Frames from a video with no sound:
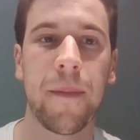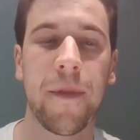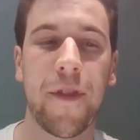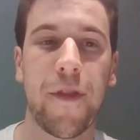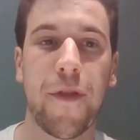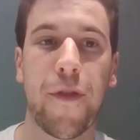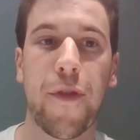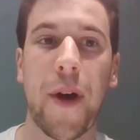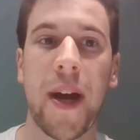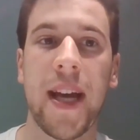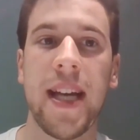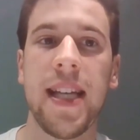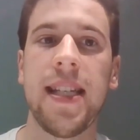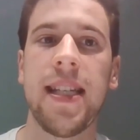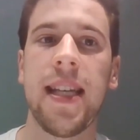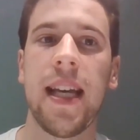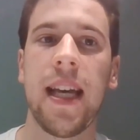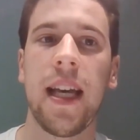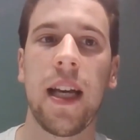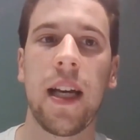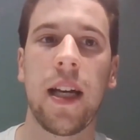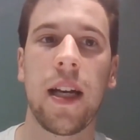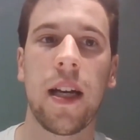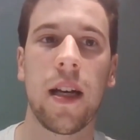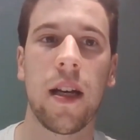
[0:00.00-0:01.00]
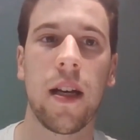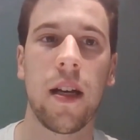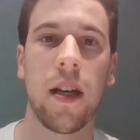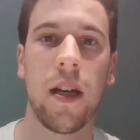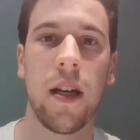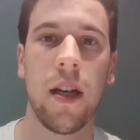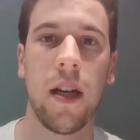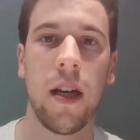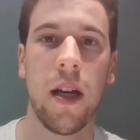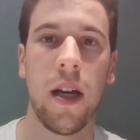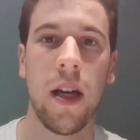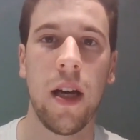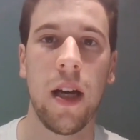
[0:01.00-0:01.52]
phrasing
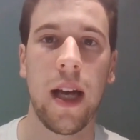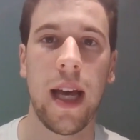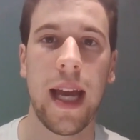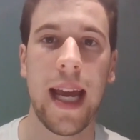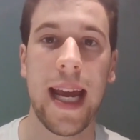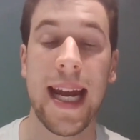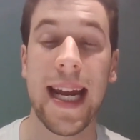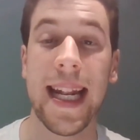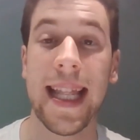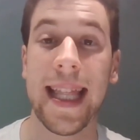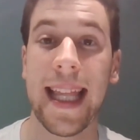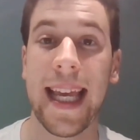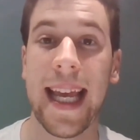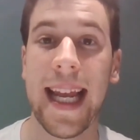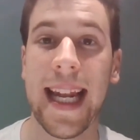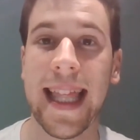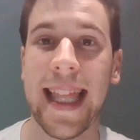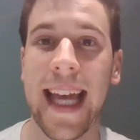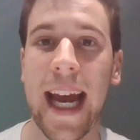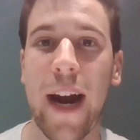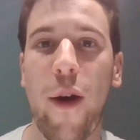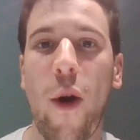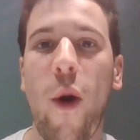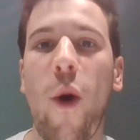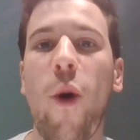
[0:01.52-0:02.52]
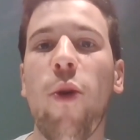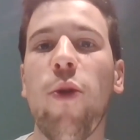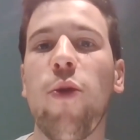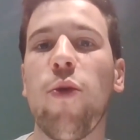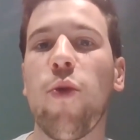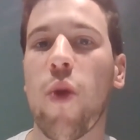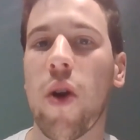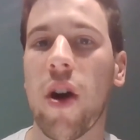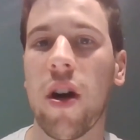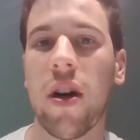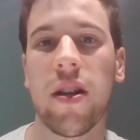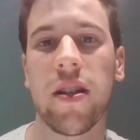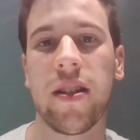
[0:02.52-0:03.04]
in their own
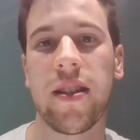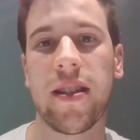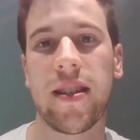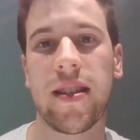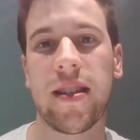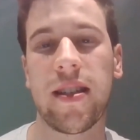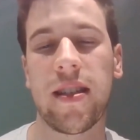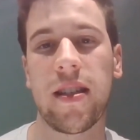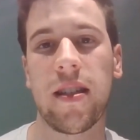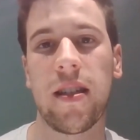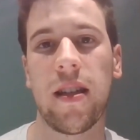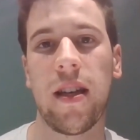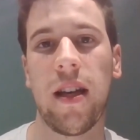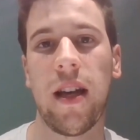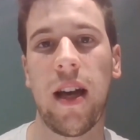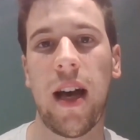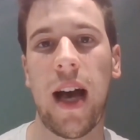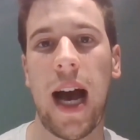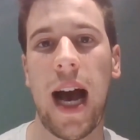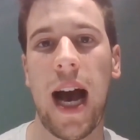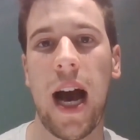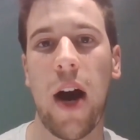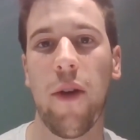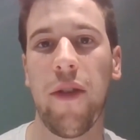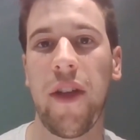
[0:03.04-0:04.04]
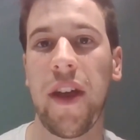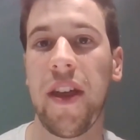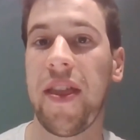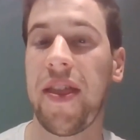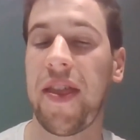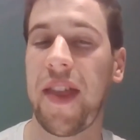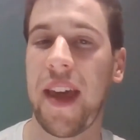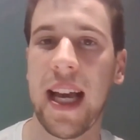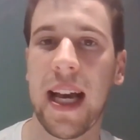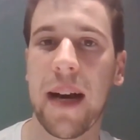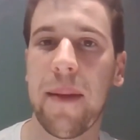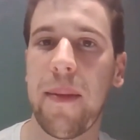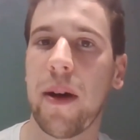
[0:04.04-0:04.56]
words how they
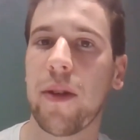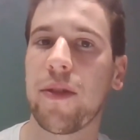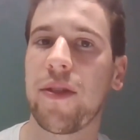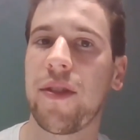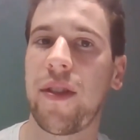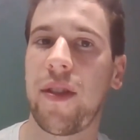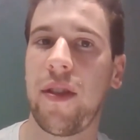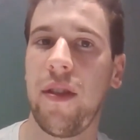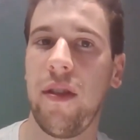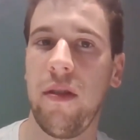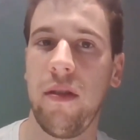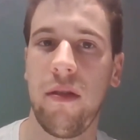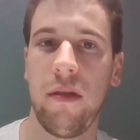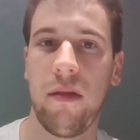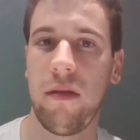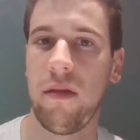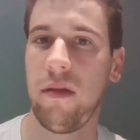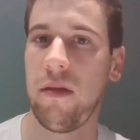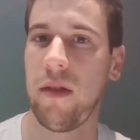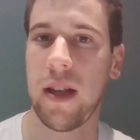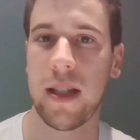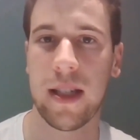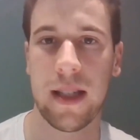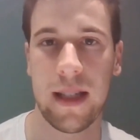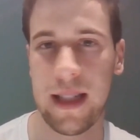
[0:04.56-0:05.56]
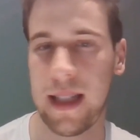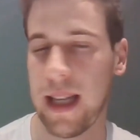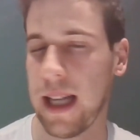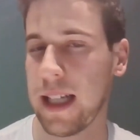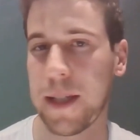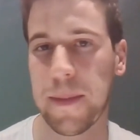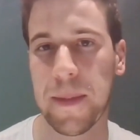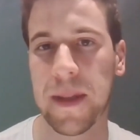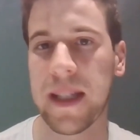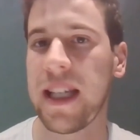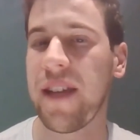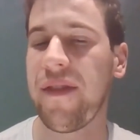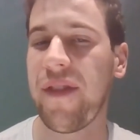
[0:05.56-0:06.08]
think about a
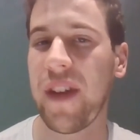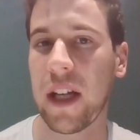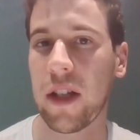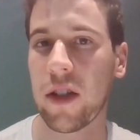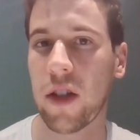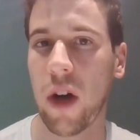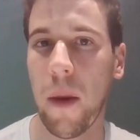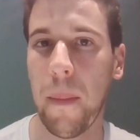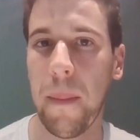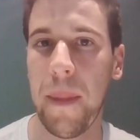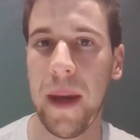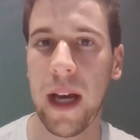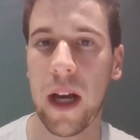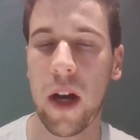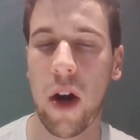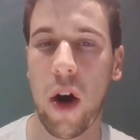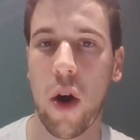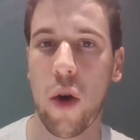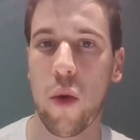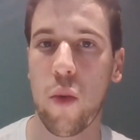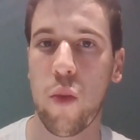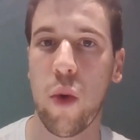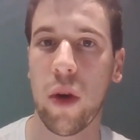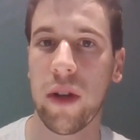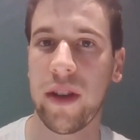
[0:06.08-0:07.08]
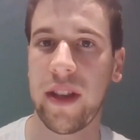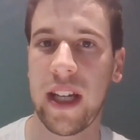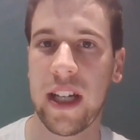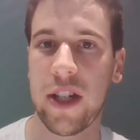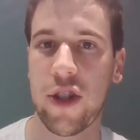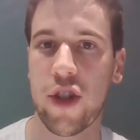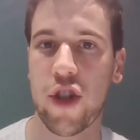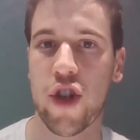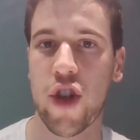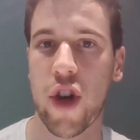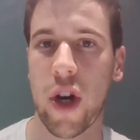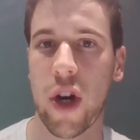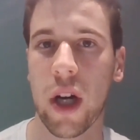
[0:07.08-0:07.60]
specific topic or what they're
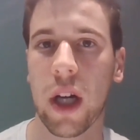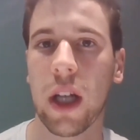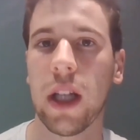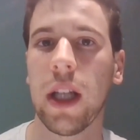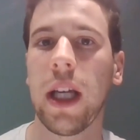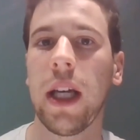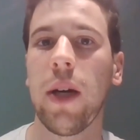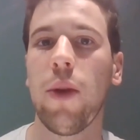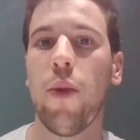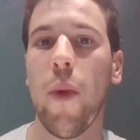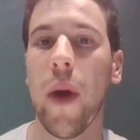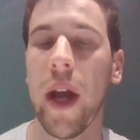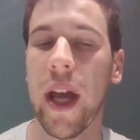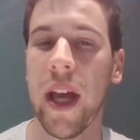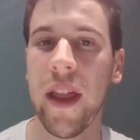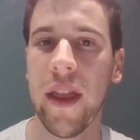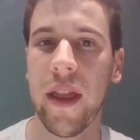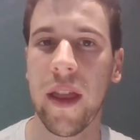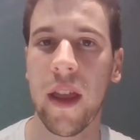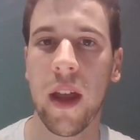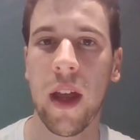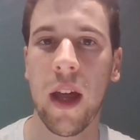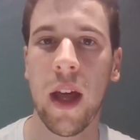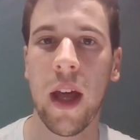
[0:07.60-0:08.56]
struggling with,